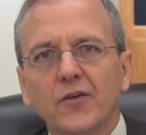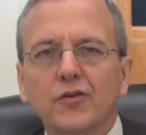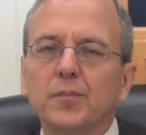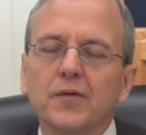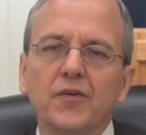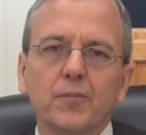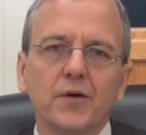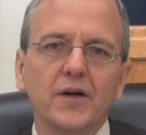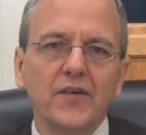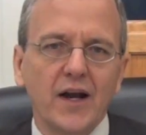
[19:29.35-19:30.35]
This will be from the
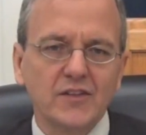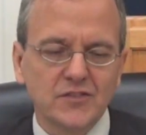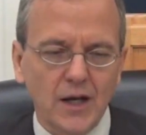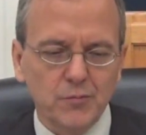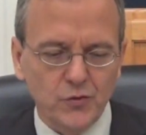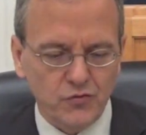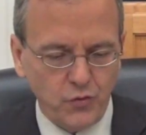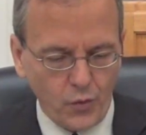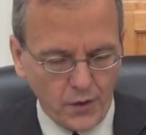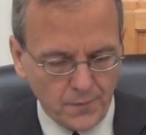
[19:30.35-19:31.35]
book of Acts chapter
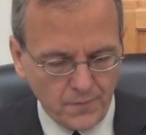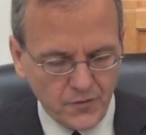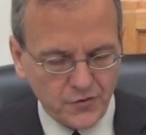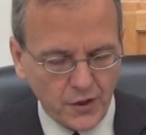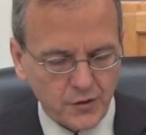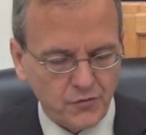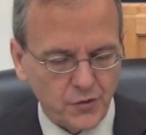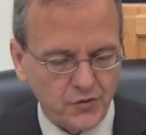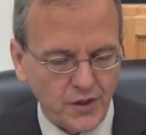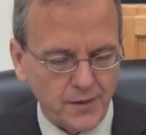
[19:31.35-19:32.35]
4, starting with
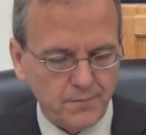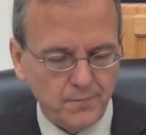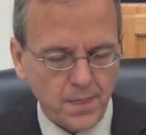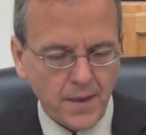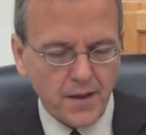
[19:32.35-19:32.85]
verse 8.